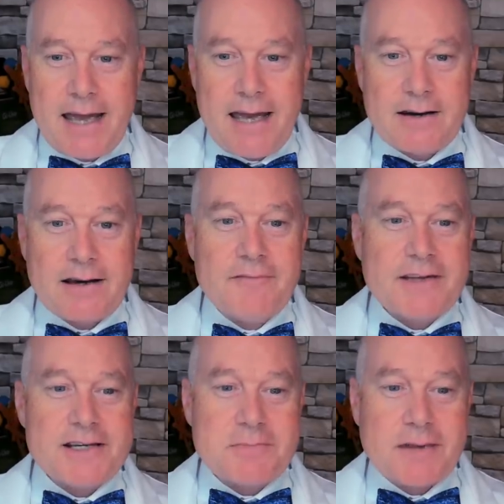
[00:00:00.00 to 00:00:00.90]
And
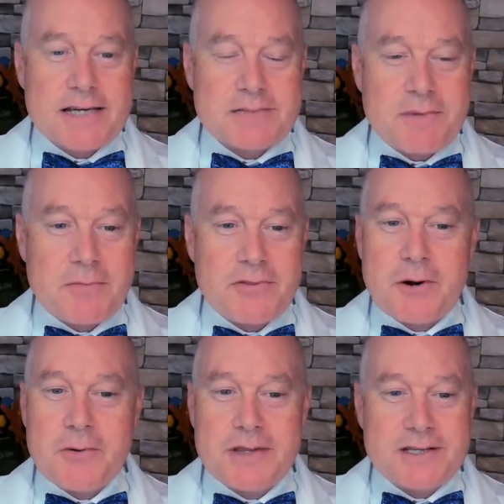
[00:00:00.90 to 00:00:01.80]
convalescent plasma, I'm
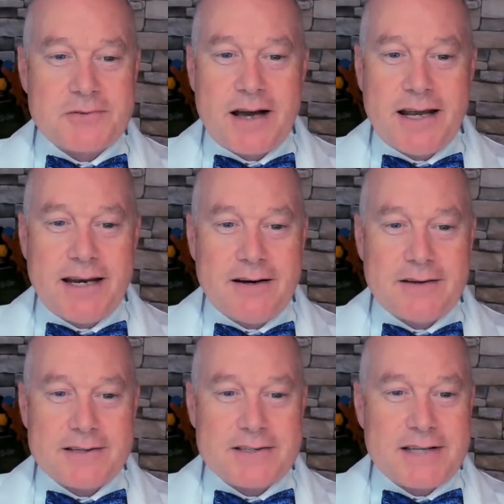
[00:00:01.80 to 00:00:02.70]
throwing this right in
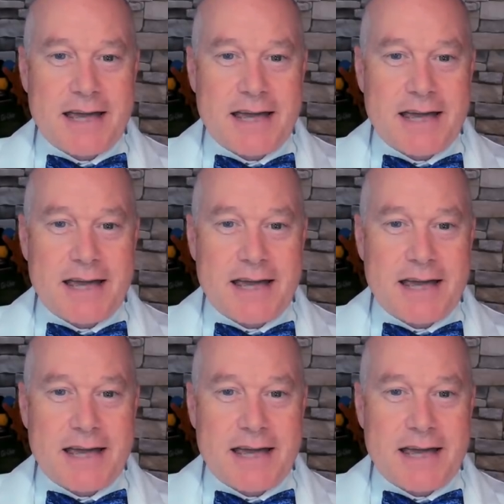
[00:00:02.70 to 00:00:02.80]
here at the